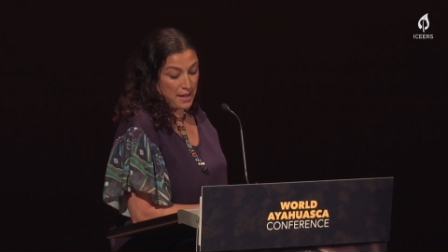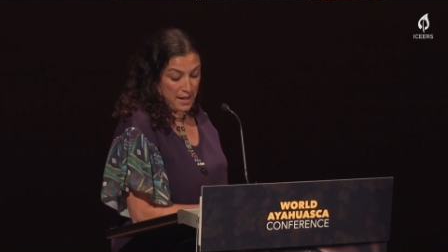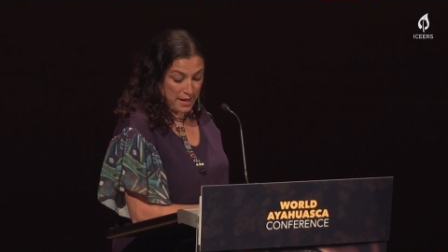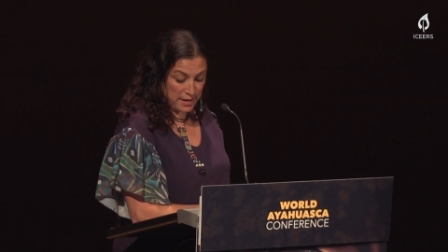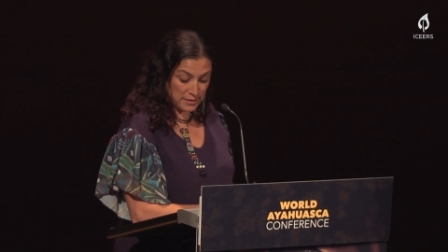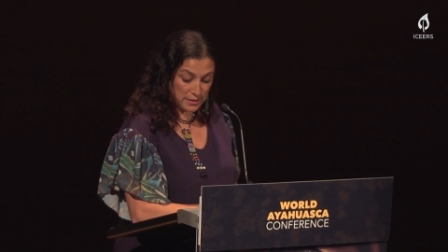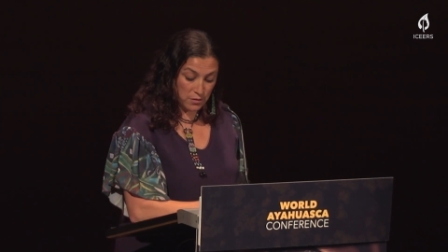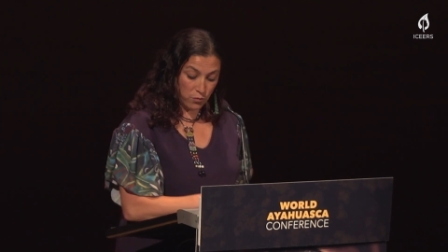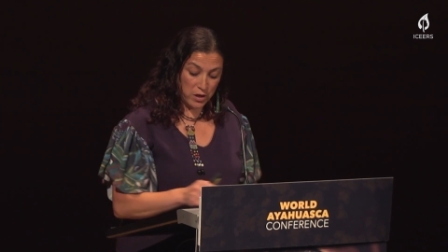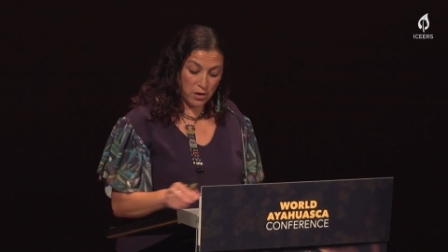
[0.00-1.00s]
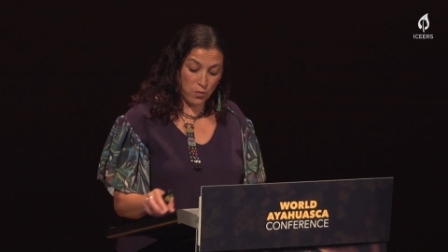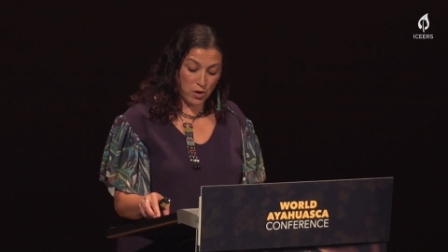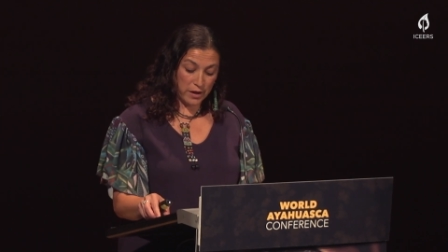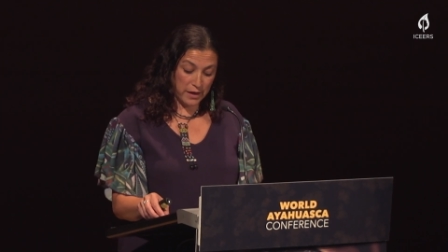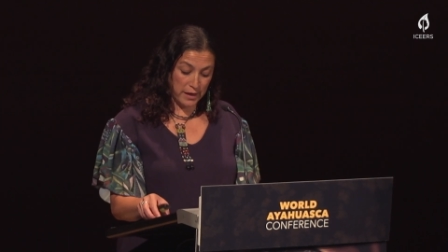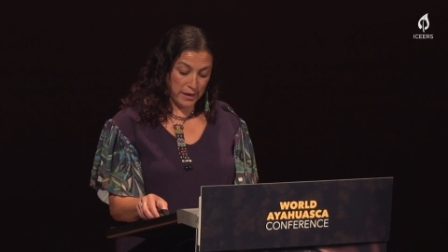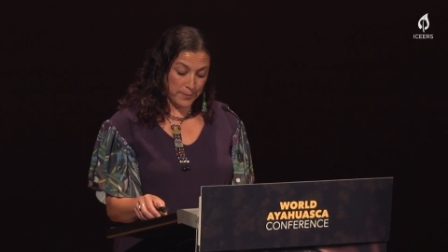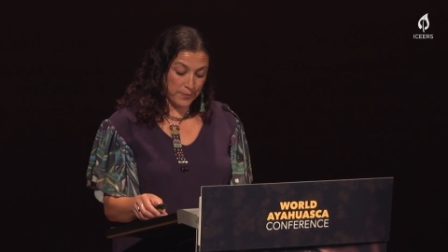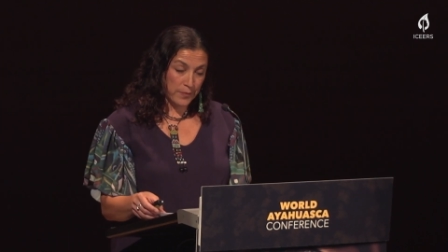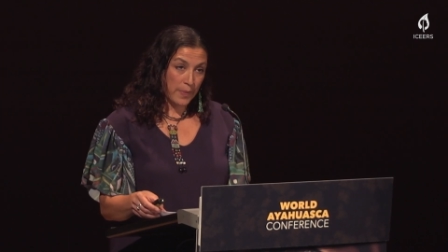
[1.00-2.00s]
And we are
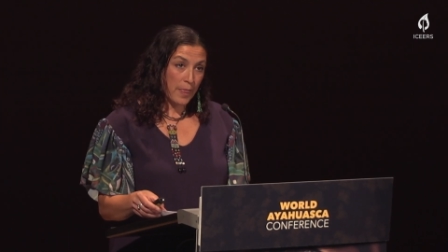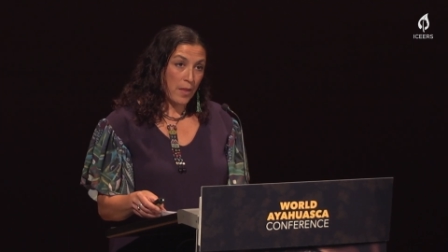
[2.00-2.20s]
working